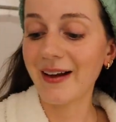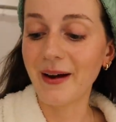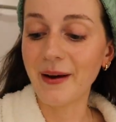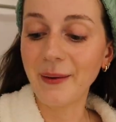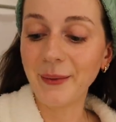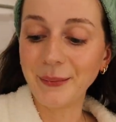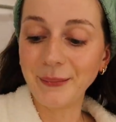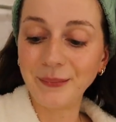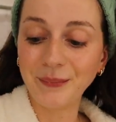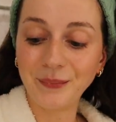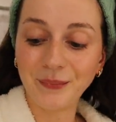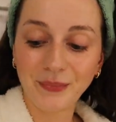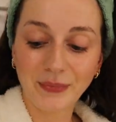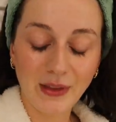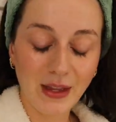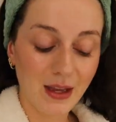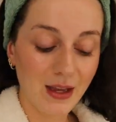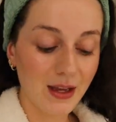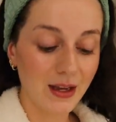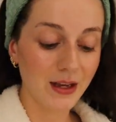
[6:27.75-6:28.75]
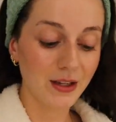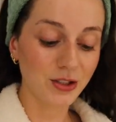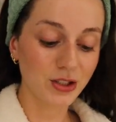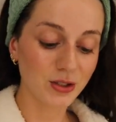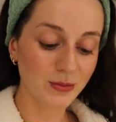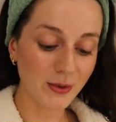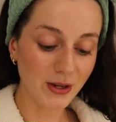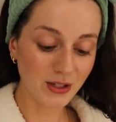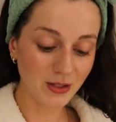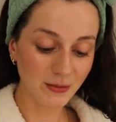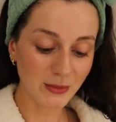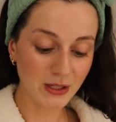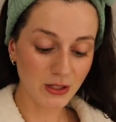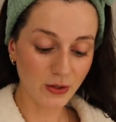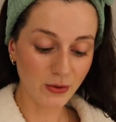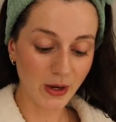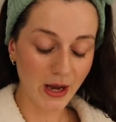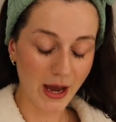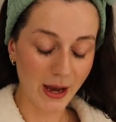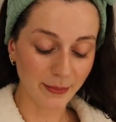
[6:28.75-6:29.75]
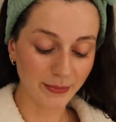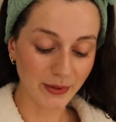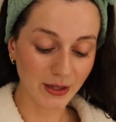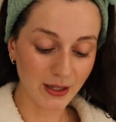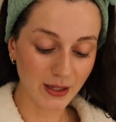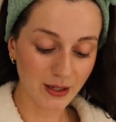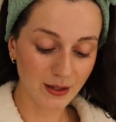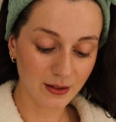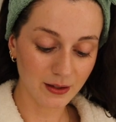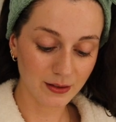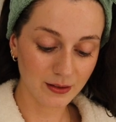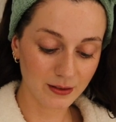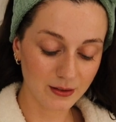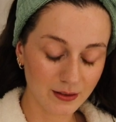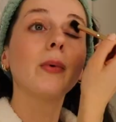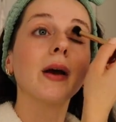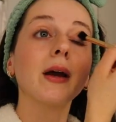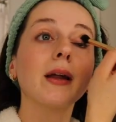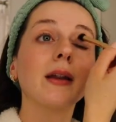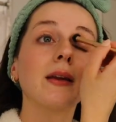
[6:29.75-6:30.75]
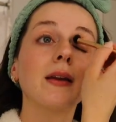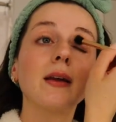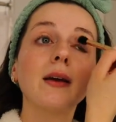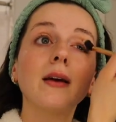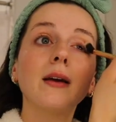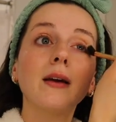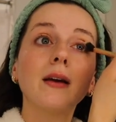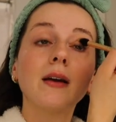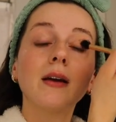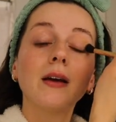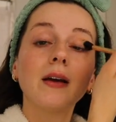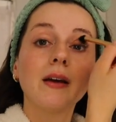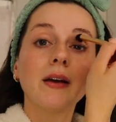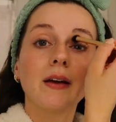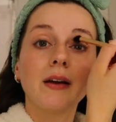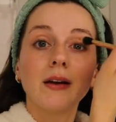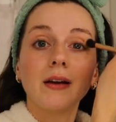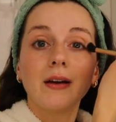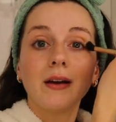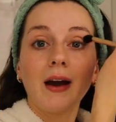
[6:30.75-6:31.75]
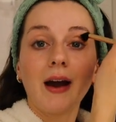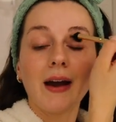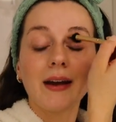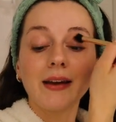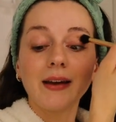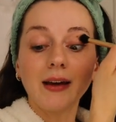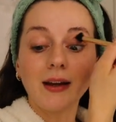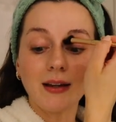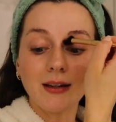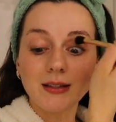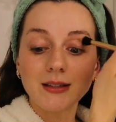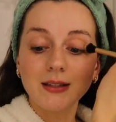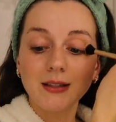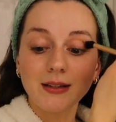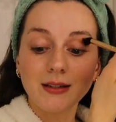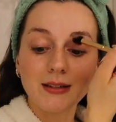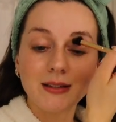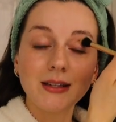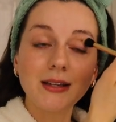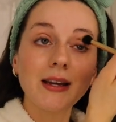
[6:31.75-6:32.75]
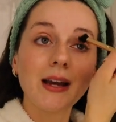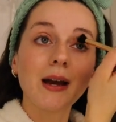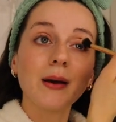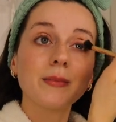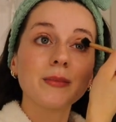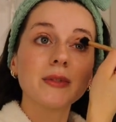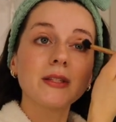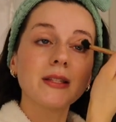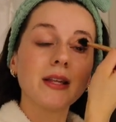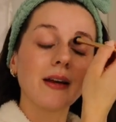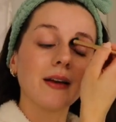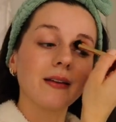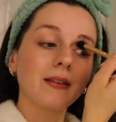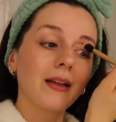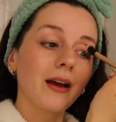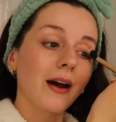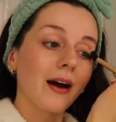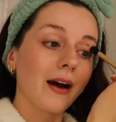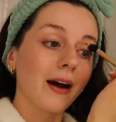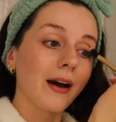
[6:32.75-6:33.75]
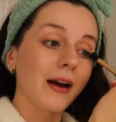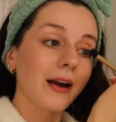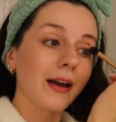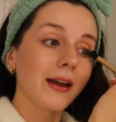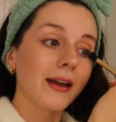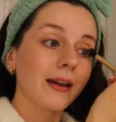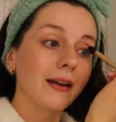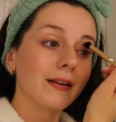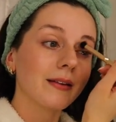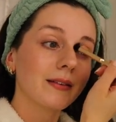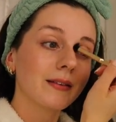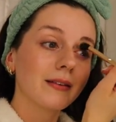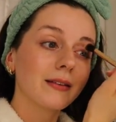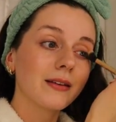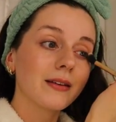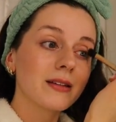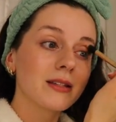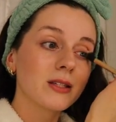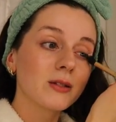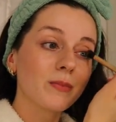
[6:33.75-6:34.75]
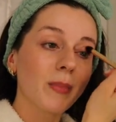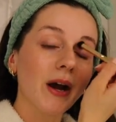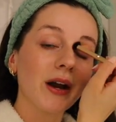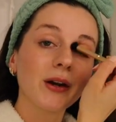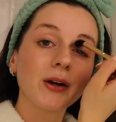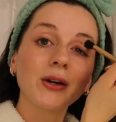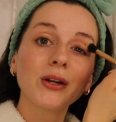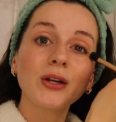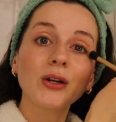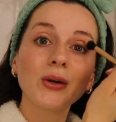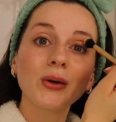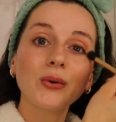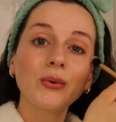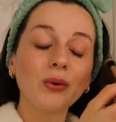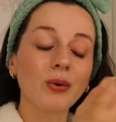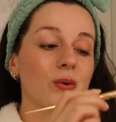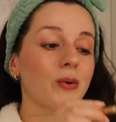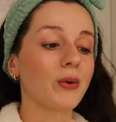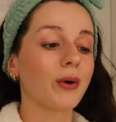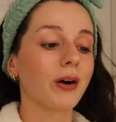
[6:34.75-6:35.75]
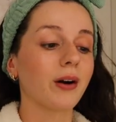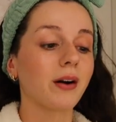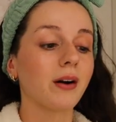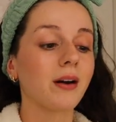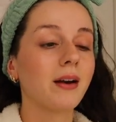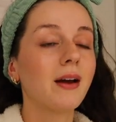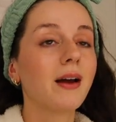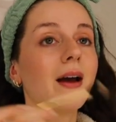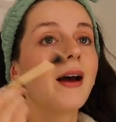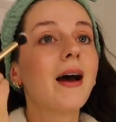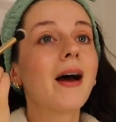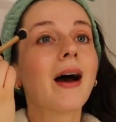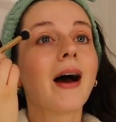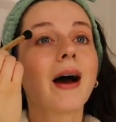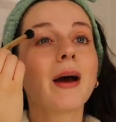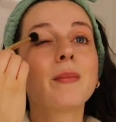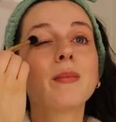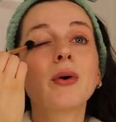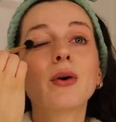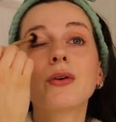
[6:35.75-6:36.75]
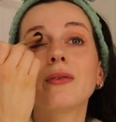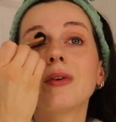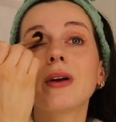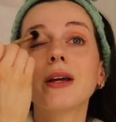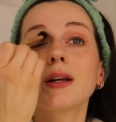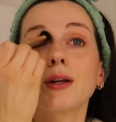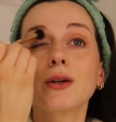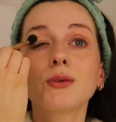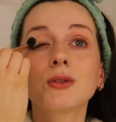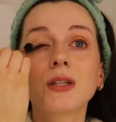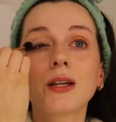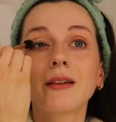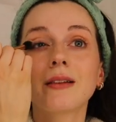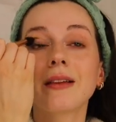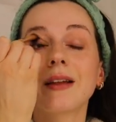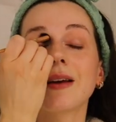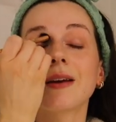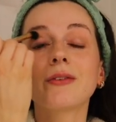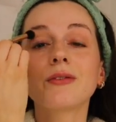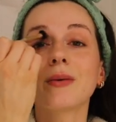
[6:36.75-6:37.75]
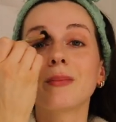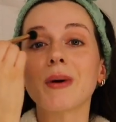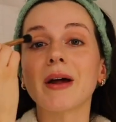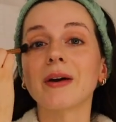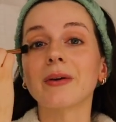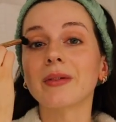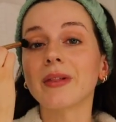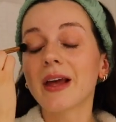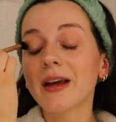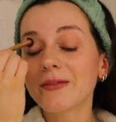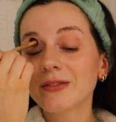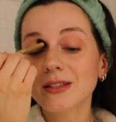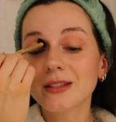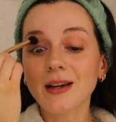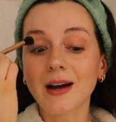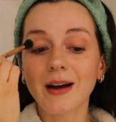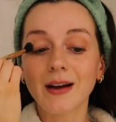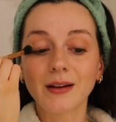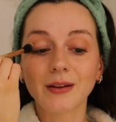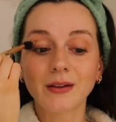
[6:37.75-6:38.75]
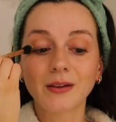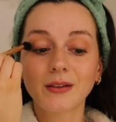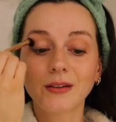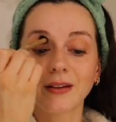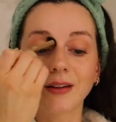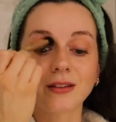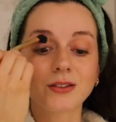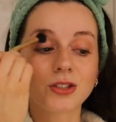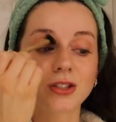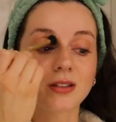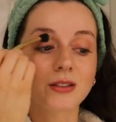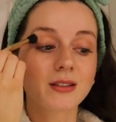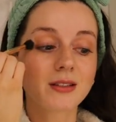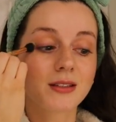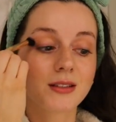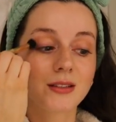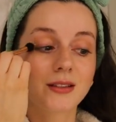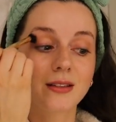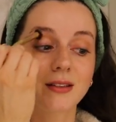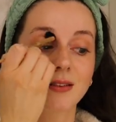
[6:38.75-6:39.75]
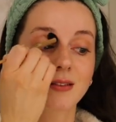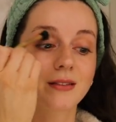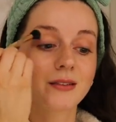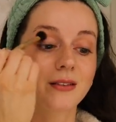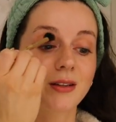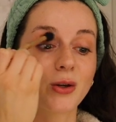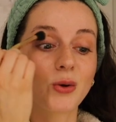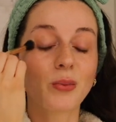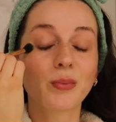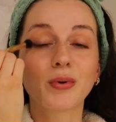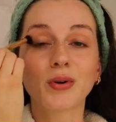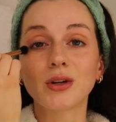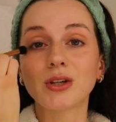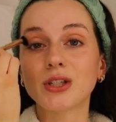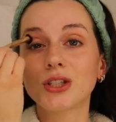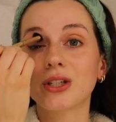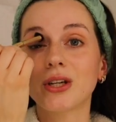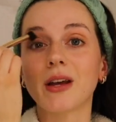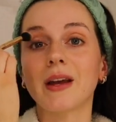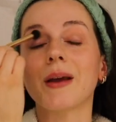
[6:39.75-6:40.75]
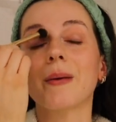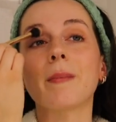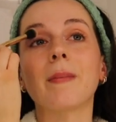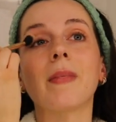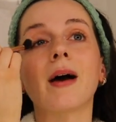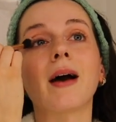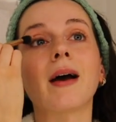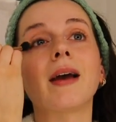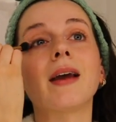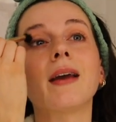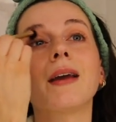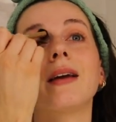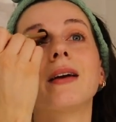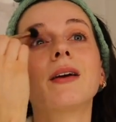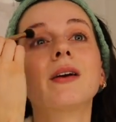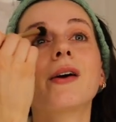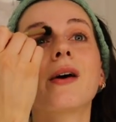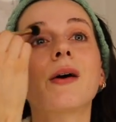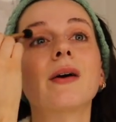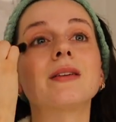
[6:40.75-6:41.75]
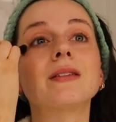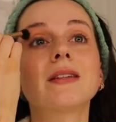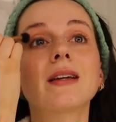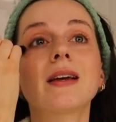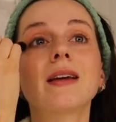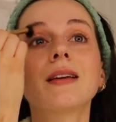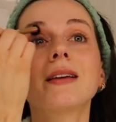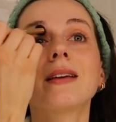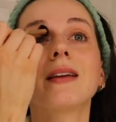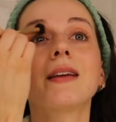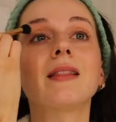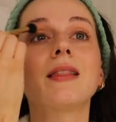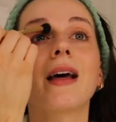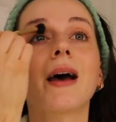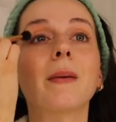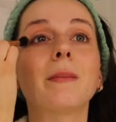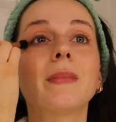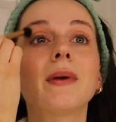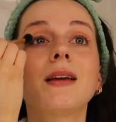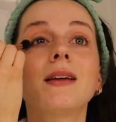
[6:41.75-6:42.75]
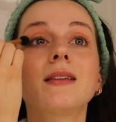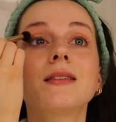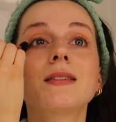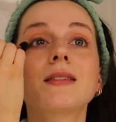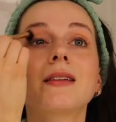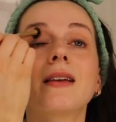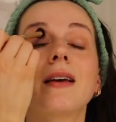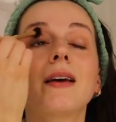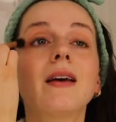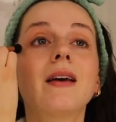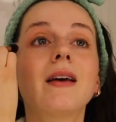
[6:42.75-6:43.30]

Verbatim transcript: um, it just makes me so happy when I get DMs saying that I inspire you or I motivate you to live a better lifestyle and just you appreciate my content and that means